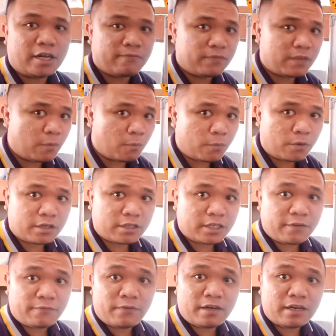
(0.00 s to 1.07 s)
If they work
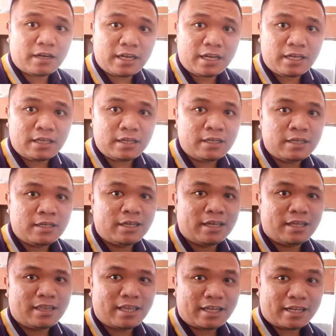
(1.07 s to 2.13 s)
differently,
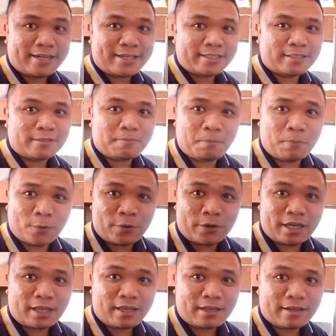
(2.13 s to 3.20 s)
that is
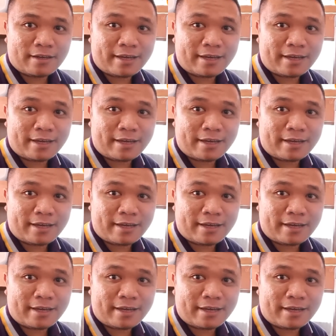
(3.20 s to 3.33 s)
plural.